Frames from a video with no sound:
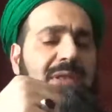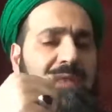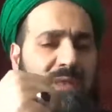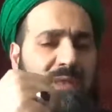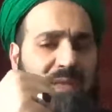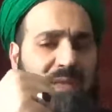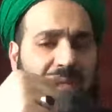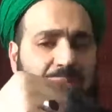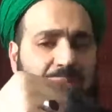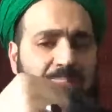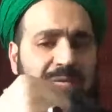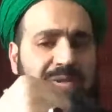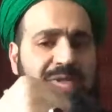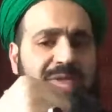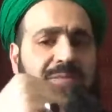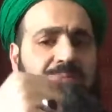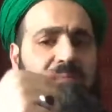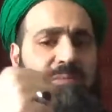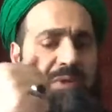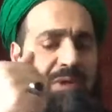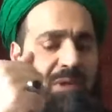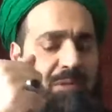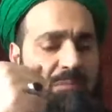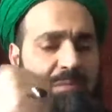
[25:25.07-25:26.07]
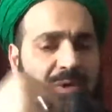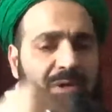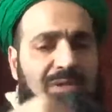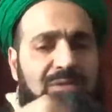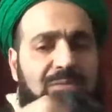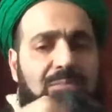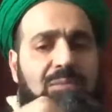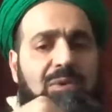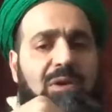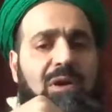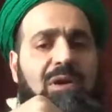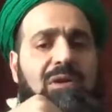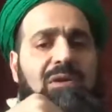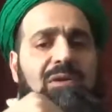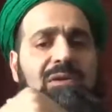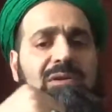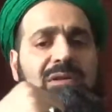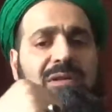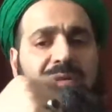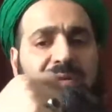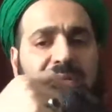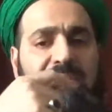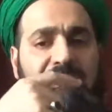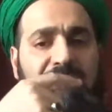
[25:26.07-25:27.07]
they must be honored
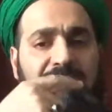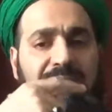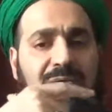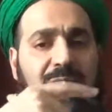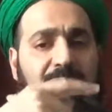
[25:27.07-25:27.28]
and loved.